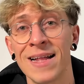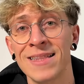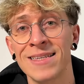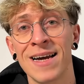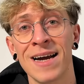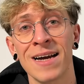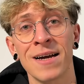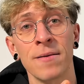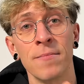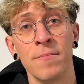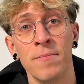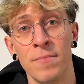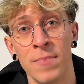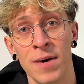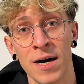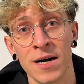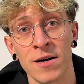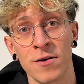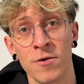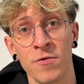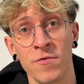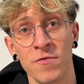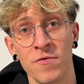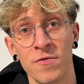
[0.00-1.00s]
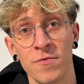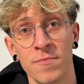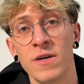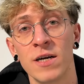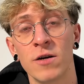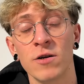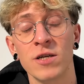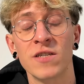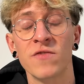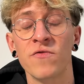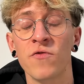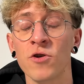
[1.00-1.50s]
Edgar Markov.
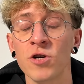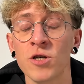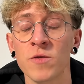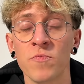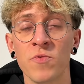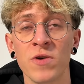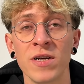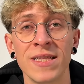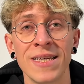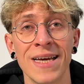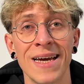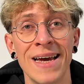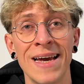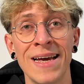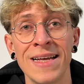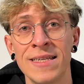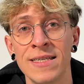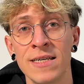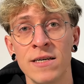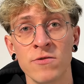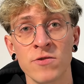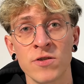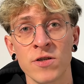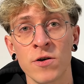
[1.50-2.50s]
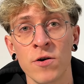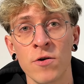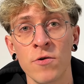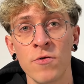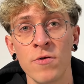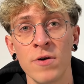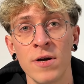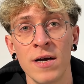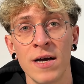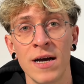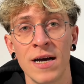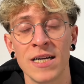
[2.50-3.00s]
He got his first print 8 years
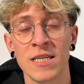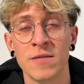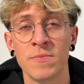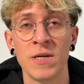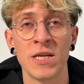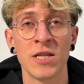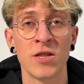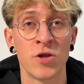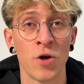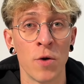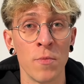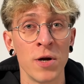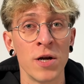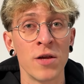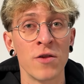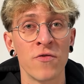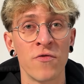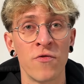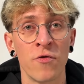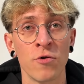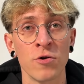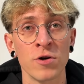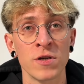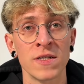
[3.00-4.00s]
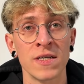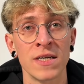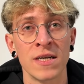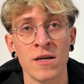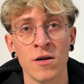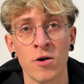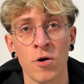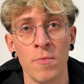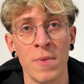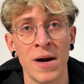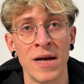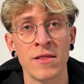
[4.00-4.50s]
ago and has been a dominant force in
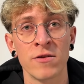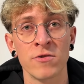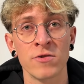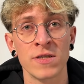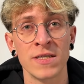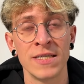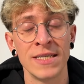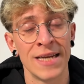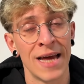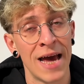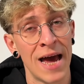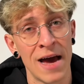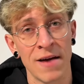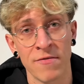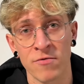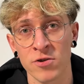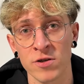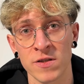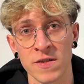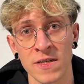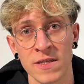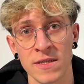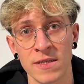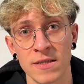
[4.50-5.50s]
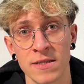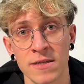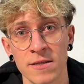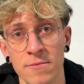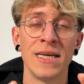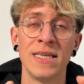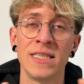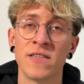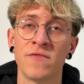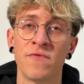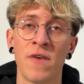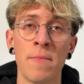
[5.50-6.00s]
the commander scene ever
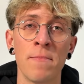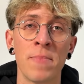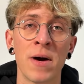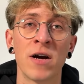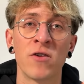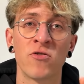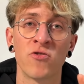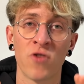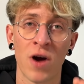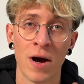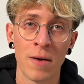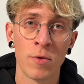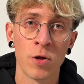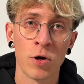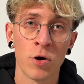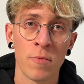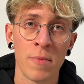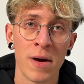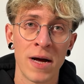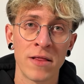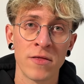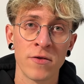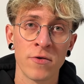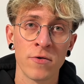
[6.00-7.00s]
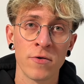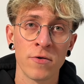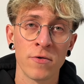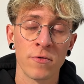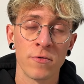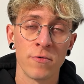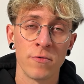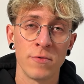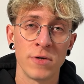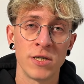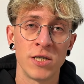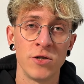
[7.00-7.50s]
since. He's a vampire tribal commander,
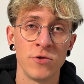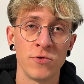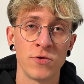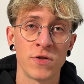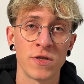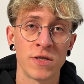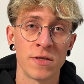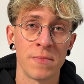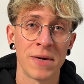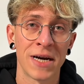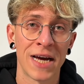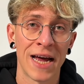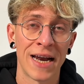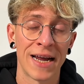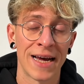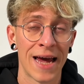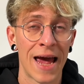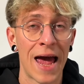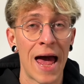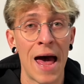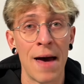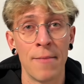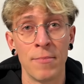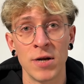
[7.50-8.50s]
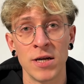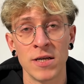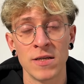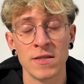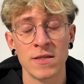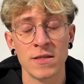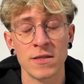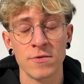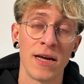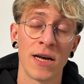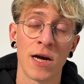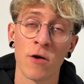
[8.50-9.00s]
which uses the mechanic
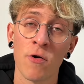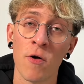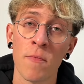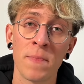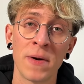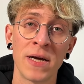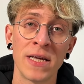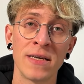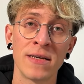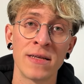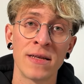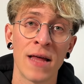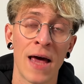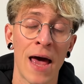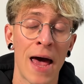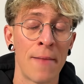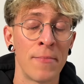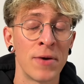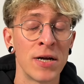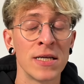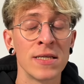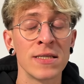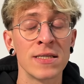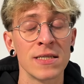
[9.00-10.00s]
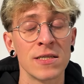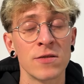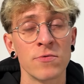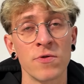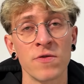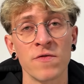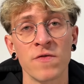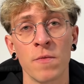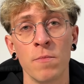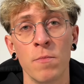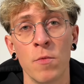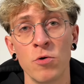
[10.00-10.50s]
Eminence. In our opinion, Eminence is
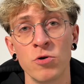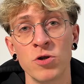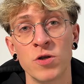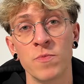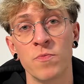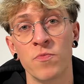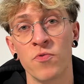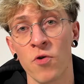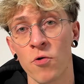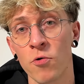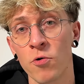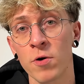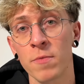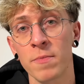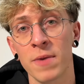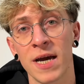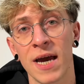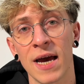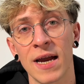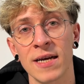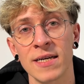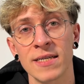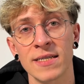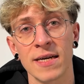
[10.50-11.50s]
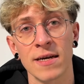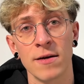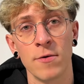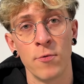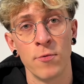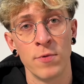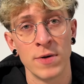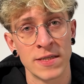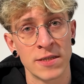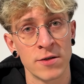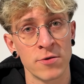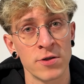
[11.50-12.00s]
one of the most broken mechanics
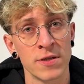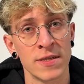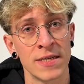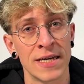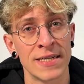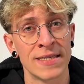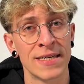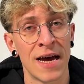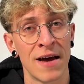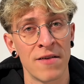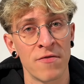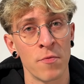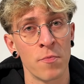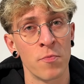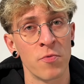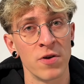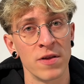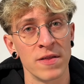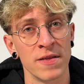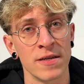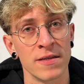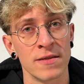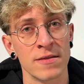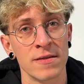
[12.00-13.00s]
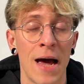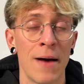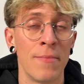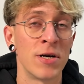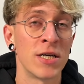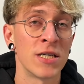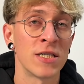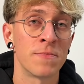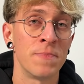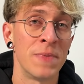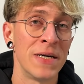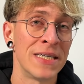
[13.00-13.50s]
Wizards has ever printed.
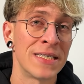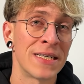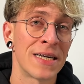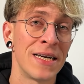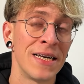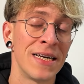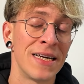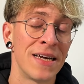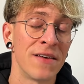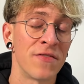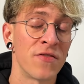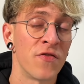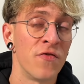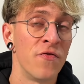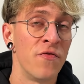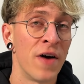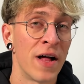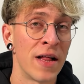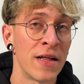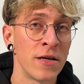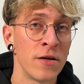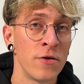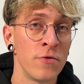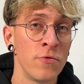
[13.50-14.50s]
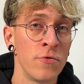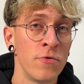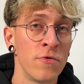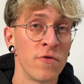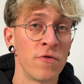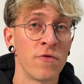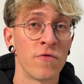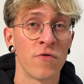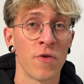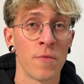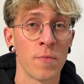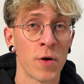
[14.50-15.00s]
Eminence basically gives
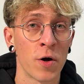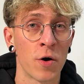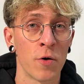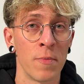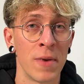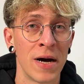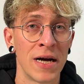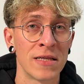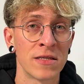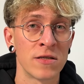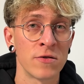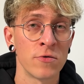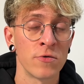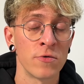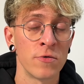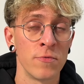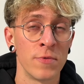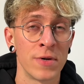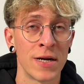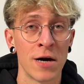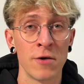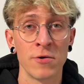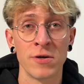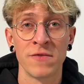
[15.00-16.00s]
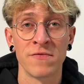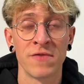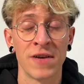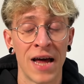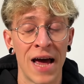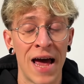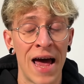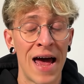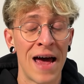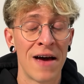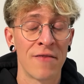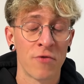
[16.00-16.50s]
value from the command zone without
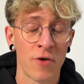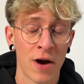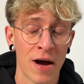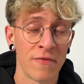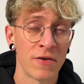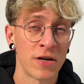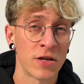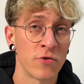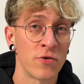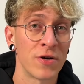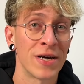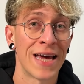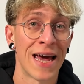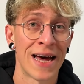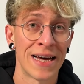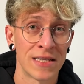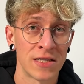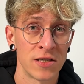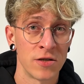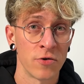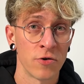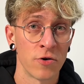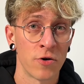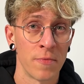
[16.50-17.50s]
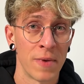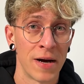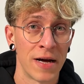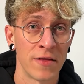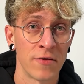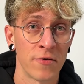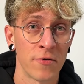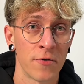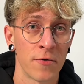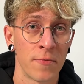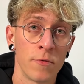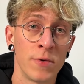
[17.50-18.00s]
even ever having to cast your
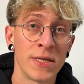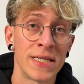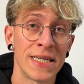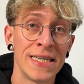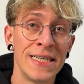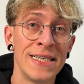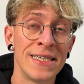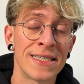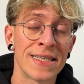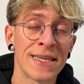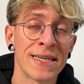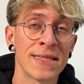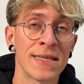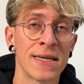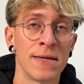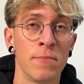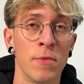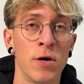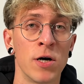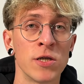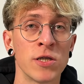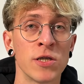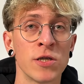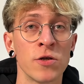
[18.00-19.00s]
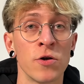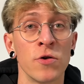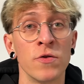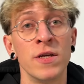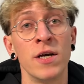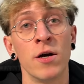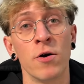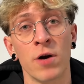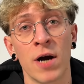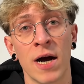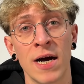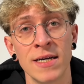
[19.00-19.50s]
commander. With Innistrad Remastered on
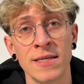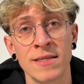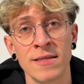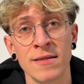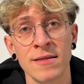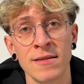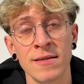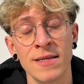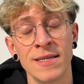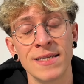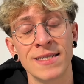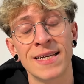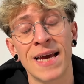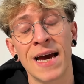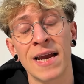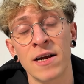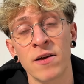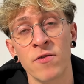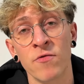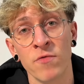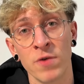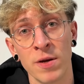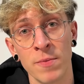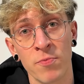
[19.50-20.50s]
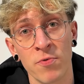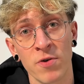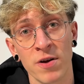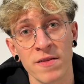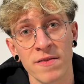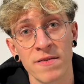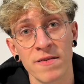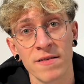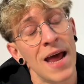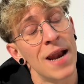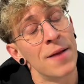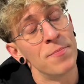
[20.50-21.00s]
the horizon, he's getting a
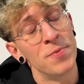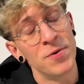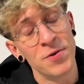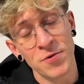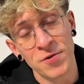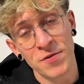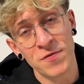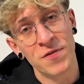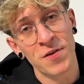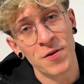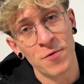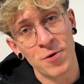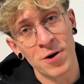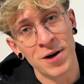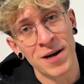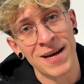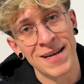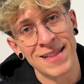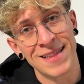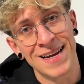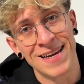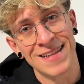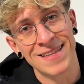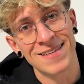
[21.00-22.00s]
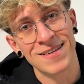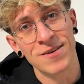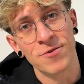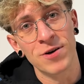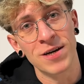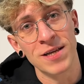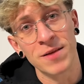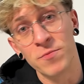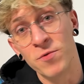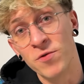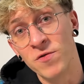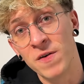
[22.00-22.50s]
reprint, and a beautiful one at that.
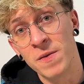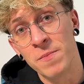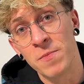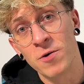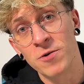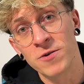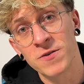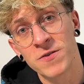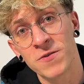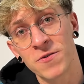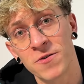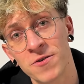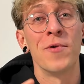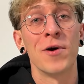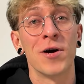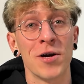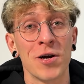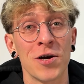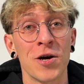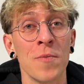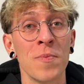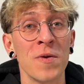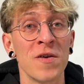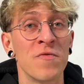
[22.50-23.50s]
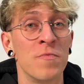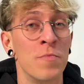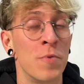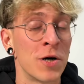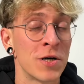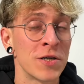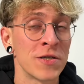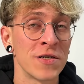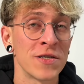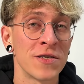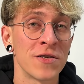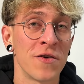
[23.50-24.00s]
Look at the movie poster. We got a couple of
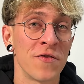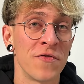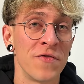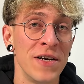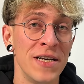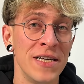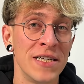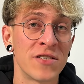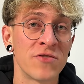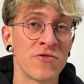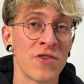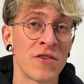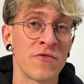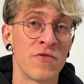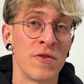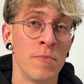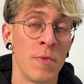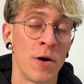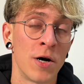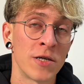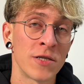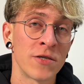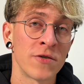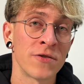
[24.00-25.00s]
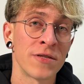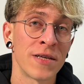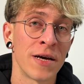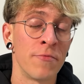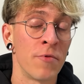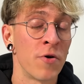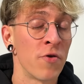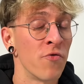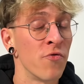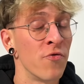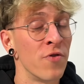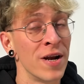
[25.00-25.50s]
boxes of Innistrad Remastered,
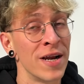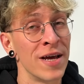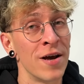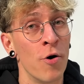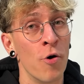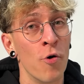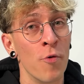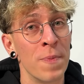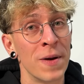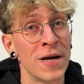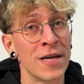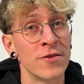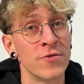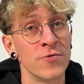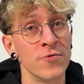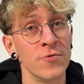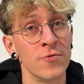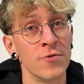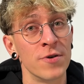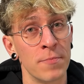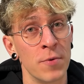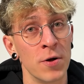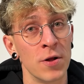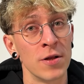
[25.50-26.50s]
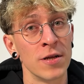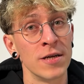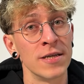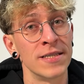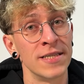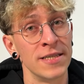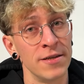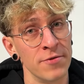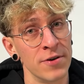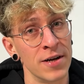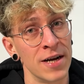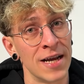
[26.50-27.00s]
and we're really hoping to pull a
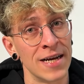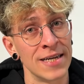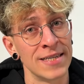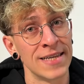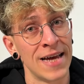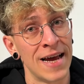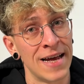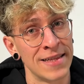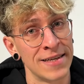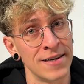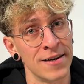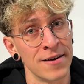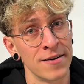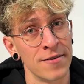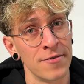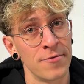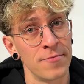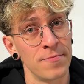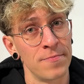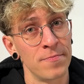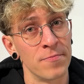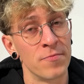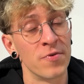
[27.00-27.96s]
serialized Edgar.